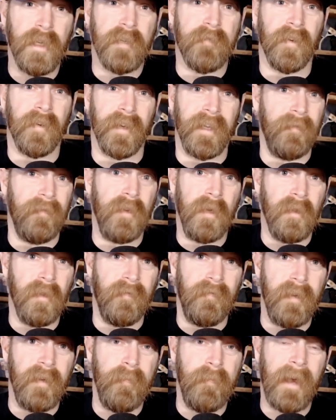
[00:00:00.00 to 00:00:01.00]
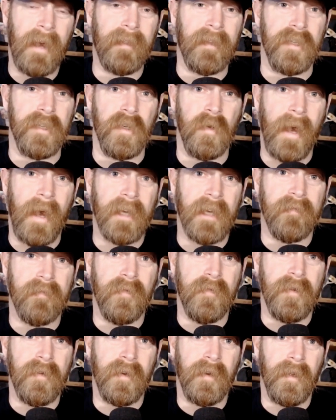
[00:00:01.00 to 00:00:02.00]
for giving you the feedback that you asked
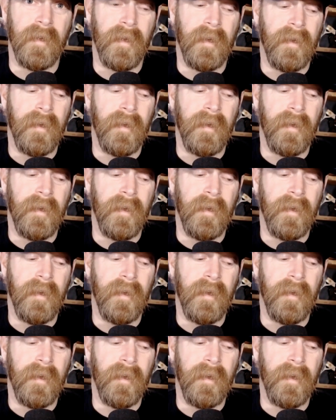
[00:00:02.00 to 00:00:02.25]
for,